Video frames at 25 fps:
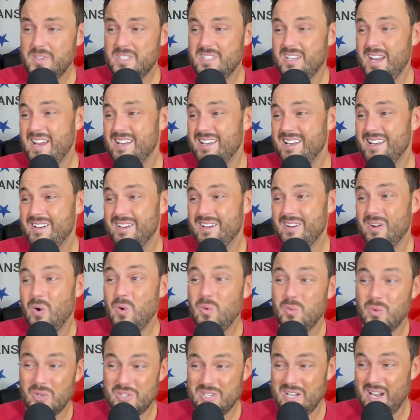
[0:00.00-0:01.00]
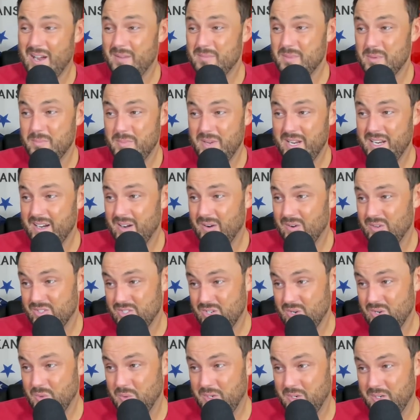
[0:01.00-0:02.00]
State needed overtime to beat
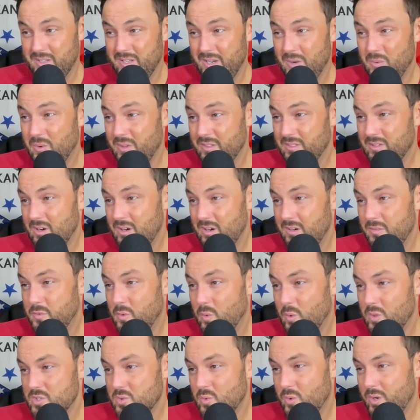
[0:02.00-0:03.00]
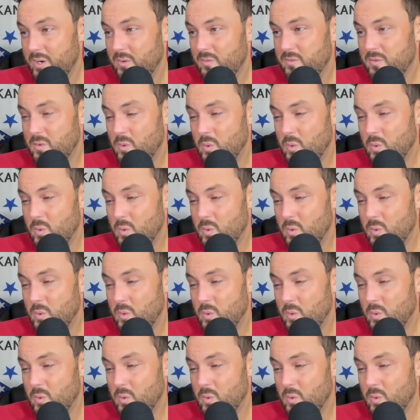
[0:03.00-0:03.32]
Arizona. They won 31-24.